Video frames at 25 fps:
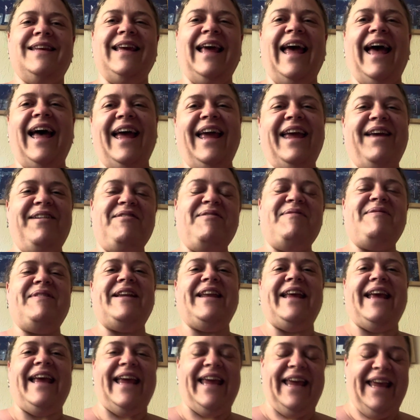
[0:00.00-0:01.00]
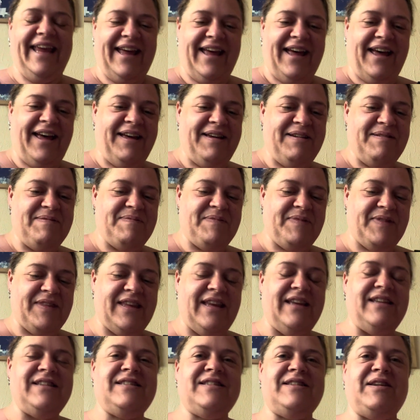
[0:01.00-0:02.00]
Hi everybody.
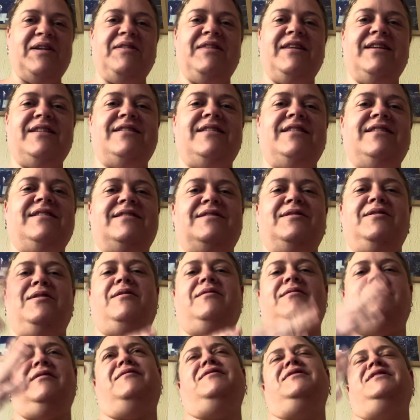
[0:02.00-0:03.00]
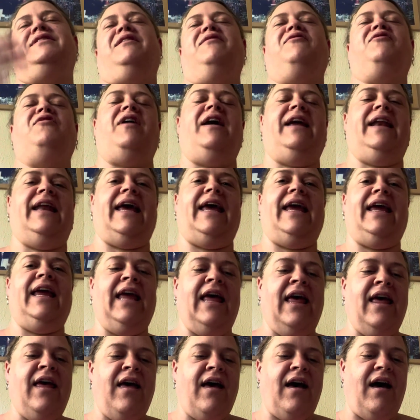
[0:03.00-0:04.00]
So this is not obviously a Friday.
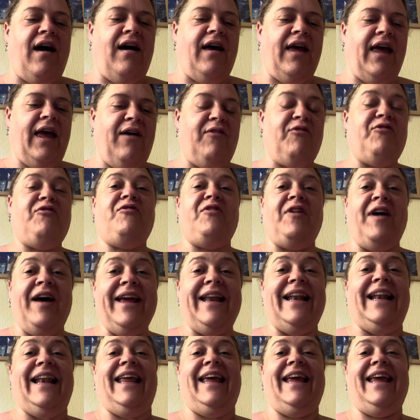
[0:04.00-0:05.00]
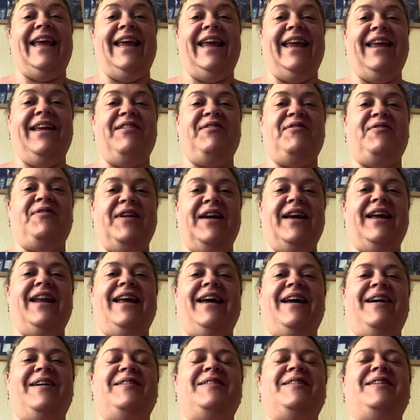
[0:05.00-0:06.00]
I have finally figured
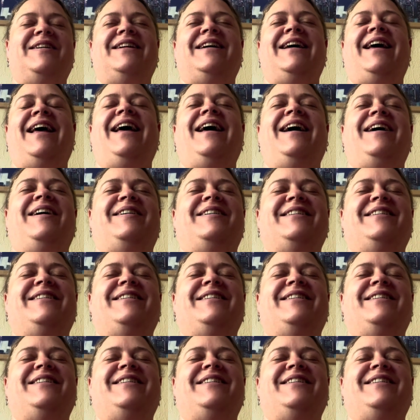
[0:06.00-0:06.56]
out how